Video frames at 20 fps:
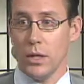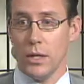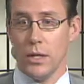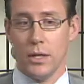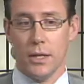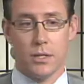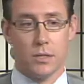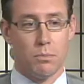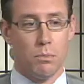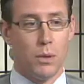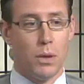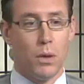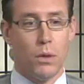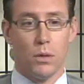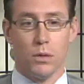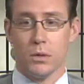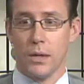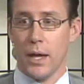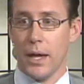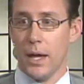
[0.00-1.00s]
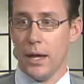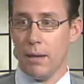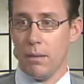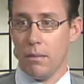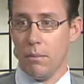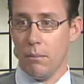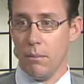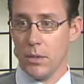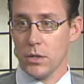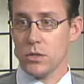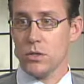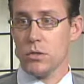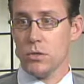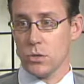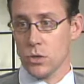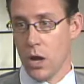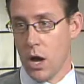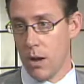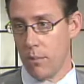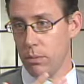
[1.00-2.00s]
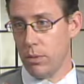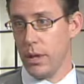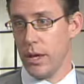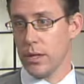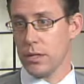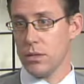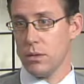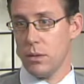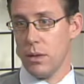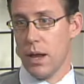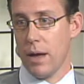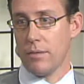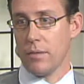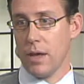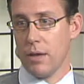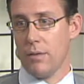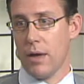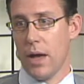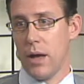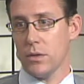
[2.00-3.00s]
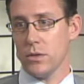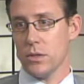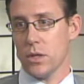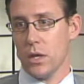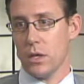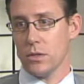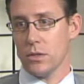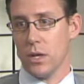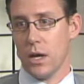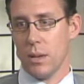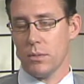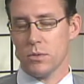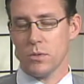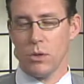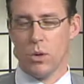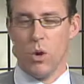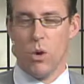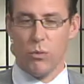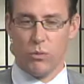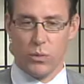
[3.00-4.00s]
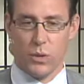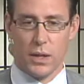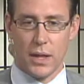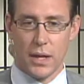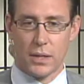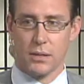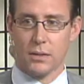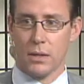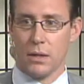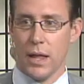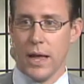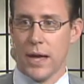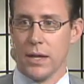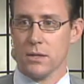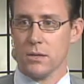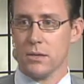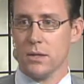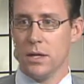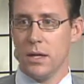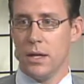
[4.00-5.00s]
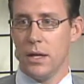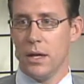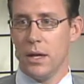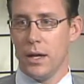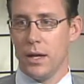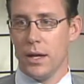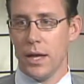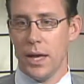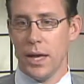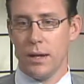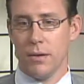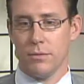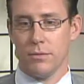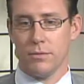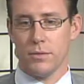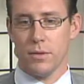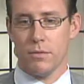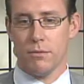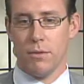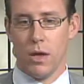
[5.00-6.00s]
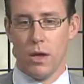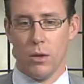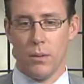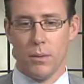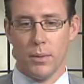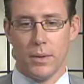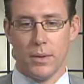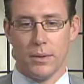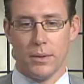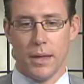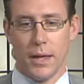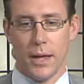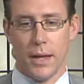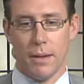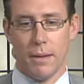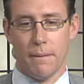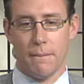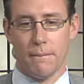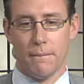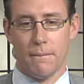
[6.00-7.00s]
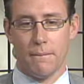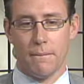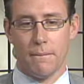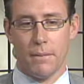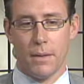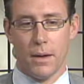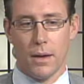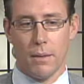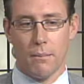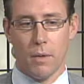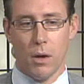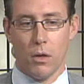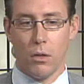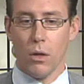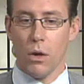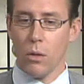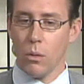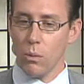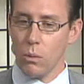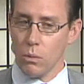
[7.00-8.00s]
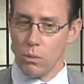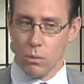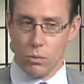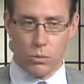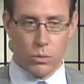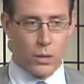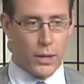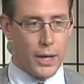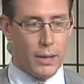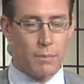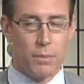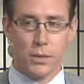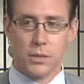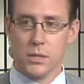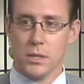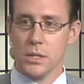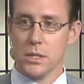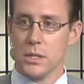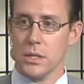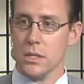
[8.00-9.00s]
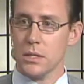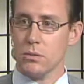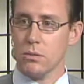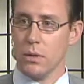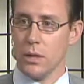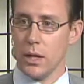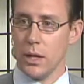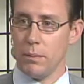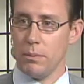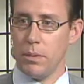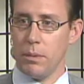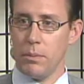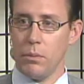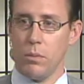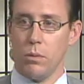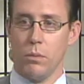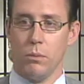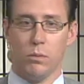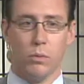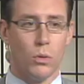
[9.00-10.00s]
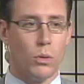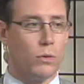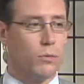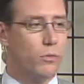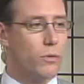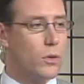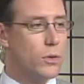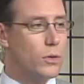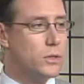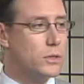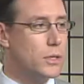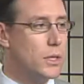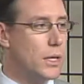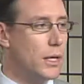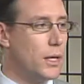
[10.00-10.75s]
is build a mixed use complex, and they'd have to have housing on top. So hopefully that's the last kind of development that, although we like businesses and we like people who employ folks,